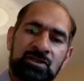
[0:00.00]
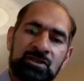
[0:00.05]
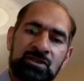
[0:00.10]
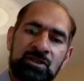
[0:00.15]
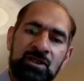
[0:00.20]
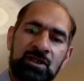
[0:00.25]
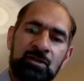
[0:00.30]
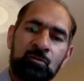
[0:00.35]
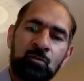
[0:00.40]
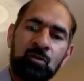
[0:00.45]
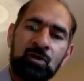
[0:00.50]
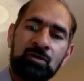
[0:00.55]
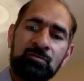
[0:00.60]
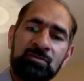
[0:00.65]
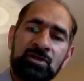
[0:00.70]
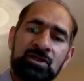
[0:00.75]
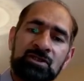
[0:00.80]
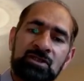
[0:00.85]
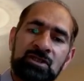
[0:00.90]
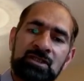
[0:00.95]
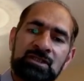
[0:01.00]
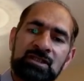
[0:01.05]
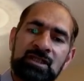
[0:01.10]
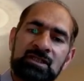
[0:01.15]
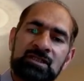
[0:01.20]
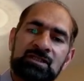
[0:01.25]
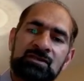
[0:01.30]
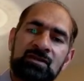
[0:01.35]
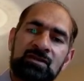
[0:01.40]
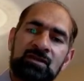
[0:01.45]
So in 1 meters,
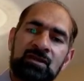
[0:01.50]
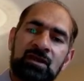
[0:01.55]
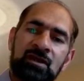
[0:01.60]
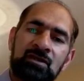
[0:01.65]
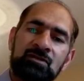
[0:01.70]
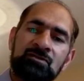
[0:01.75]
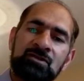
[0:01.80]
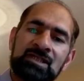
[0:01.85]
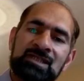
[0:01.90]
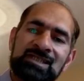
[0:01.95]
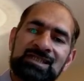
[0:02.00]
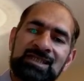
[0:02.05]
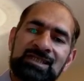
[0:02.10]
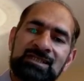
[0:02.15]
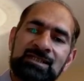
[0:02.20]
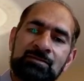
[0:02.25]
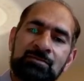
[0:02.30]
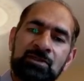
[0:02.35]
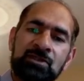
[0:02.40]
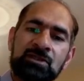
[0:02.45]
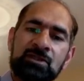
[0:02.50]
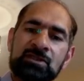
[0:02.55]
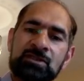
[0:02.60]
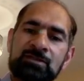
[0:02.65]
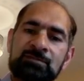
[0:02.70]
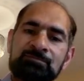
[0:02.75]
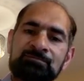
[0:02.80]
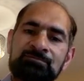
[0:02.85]
there's 100 centimeters.